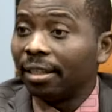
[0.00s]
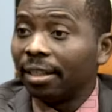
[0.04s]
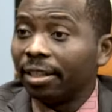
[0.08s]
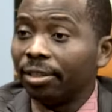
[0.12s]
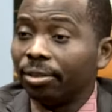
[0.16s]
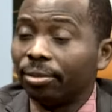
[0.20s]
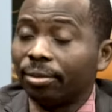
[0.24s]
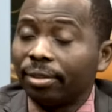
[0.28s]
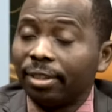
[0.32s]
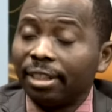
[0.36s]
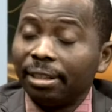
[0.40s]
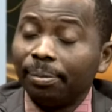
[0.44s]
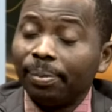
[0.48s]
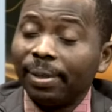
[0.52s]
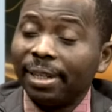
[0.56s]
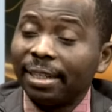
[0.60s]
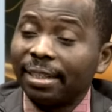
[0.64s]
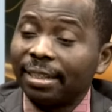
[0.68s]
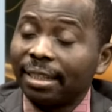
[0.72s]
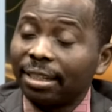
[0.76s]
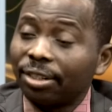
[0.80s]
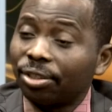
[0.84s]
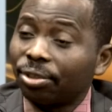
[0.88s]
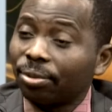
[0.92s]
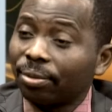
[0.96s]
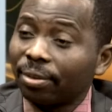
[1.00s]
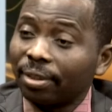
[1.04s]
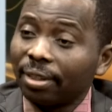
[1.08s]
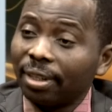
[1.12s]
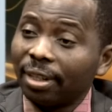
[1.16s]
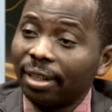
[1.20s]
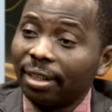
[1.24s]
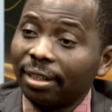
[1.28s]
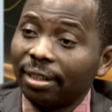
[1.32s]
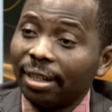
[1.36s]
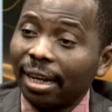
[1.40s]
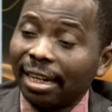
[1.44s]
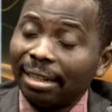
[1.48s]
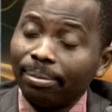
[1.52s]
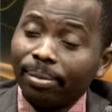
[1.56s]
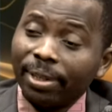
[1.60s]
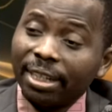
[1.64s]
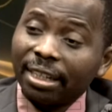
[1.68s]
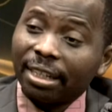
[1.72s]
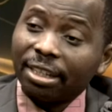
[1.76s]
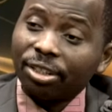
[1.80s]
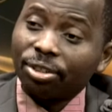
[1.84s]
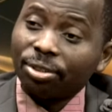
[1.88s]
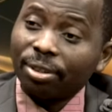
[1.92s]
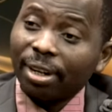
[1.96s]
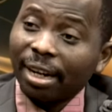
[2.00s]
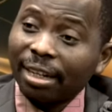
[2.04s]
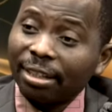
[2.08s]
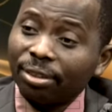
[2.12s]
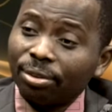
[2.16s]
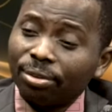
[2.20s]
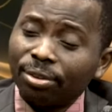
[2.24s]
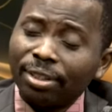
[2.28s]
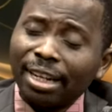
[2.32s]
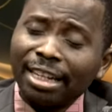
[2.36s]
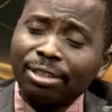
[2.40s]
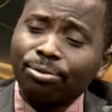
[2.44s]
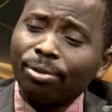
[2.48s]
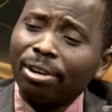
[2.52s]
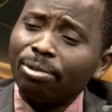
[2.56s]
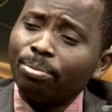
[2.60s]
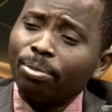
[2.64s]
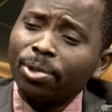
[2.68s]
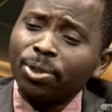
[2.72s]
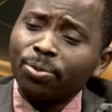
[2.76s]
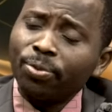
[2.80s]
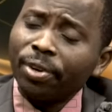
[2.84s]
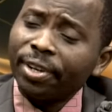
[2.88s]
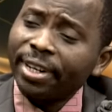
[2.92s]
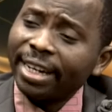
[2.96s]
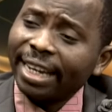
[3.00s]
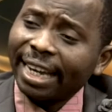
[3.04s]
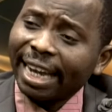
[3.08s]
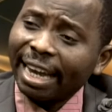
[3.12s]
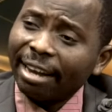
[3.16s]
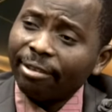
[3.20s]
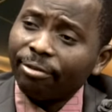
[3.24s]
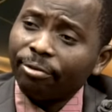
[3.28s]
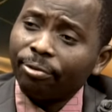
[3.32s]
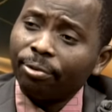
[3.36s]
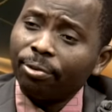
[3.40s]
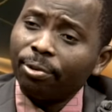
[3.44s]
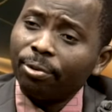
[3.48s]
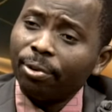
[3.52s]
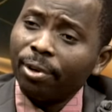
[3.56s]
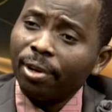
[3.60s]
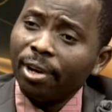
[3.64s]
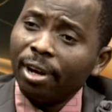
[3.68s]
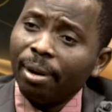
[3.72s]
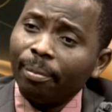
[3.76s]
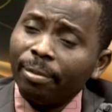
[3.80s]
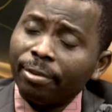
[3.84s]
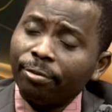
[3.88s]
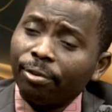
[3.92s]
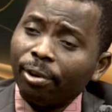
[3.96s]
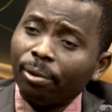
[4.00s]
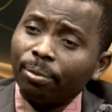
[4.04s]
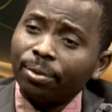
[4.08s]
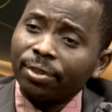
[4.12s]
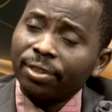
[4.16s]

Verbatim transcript: you know, debilitation that the medication had done. That's why we must be very careful before